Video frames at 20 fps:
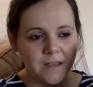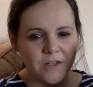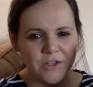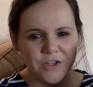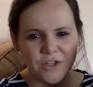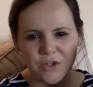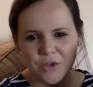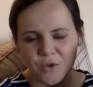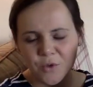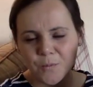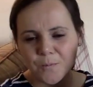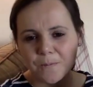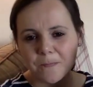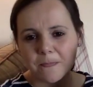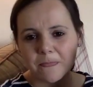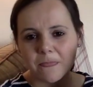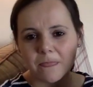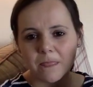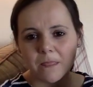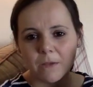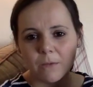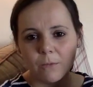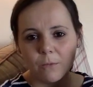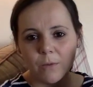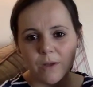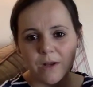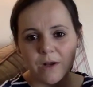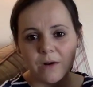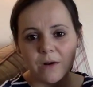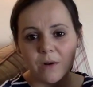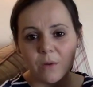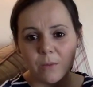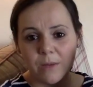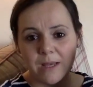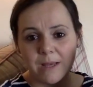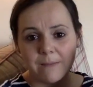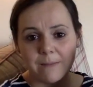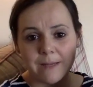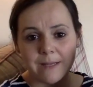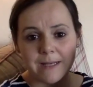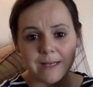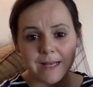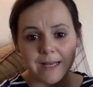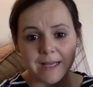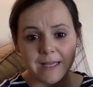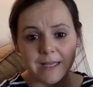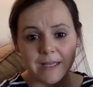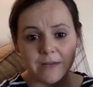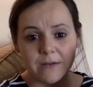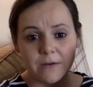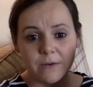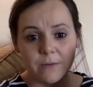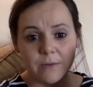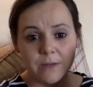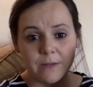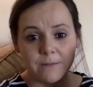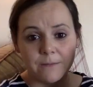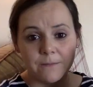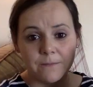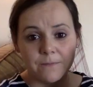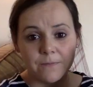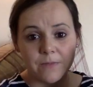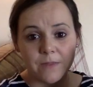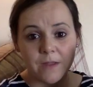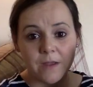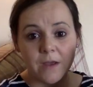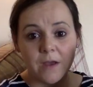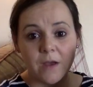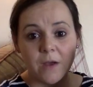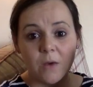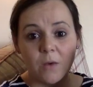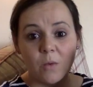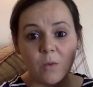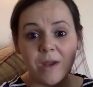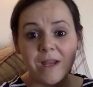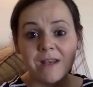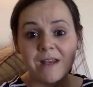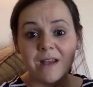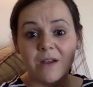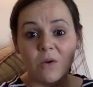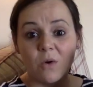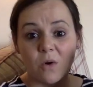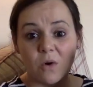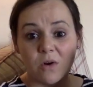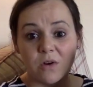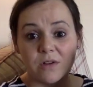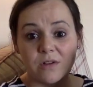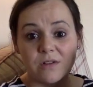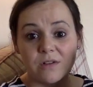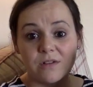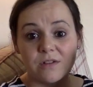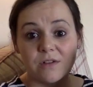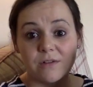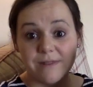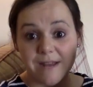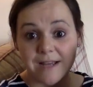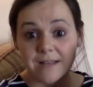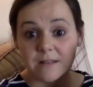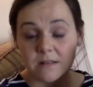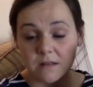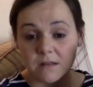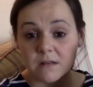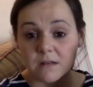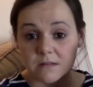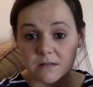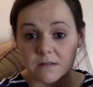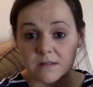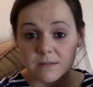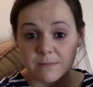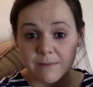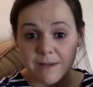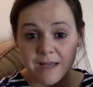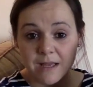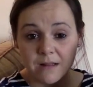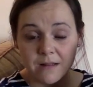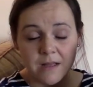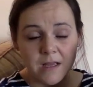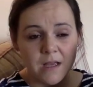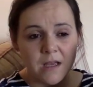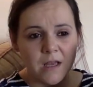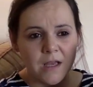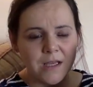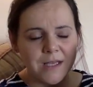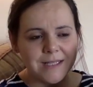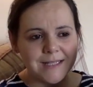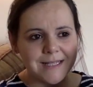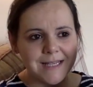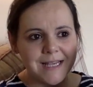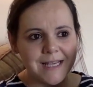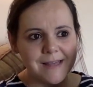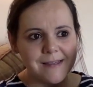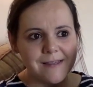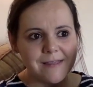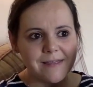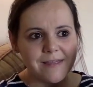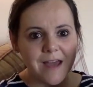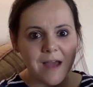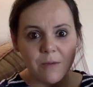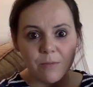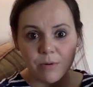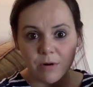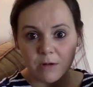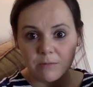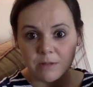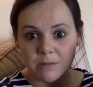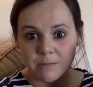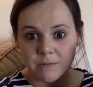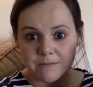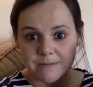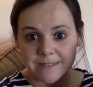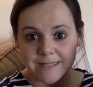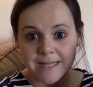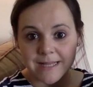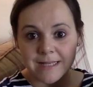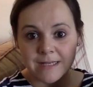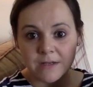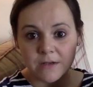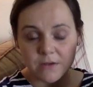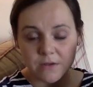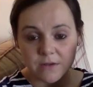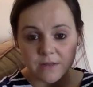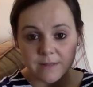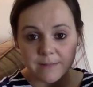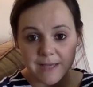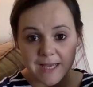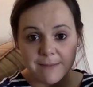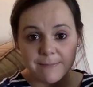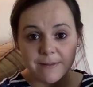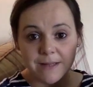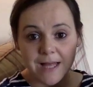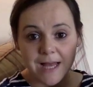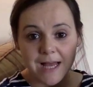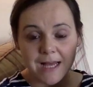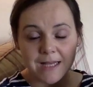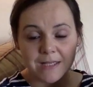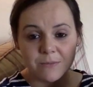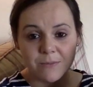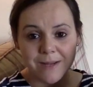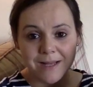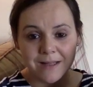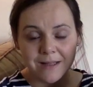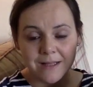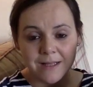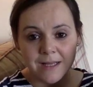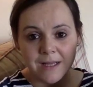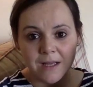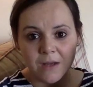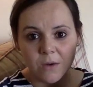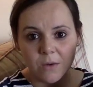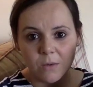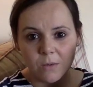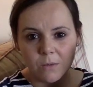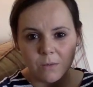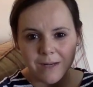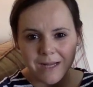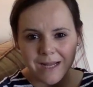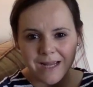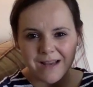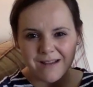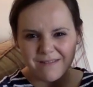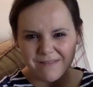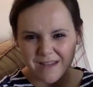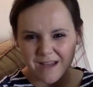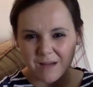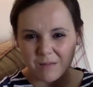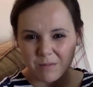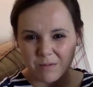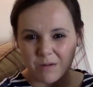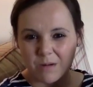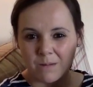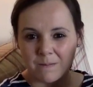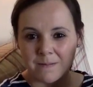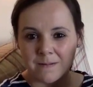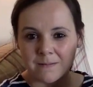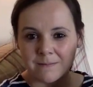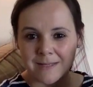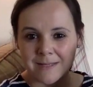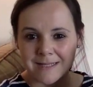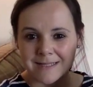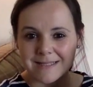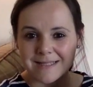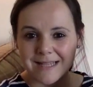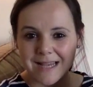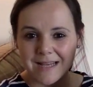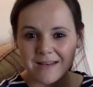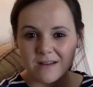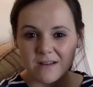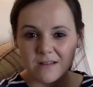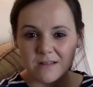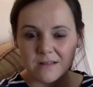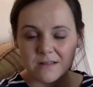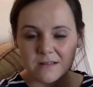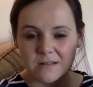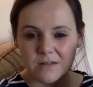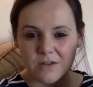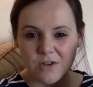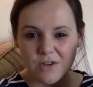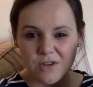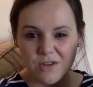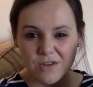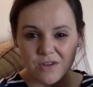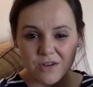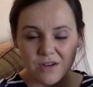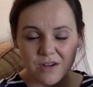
Do you know, we're a wee bit like Noah. We need God to rescue us as well. You see, that problem of sin that all the people had, well, we have that problem inside us too.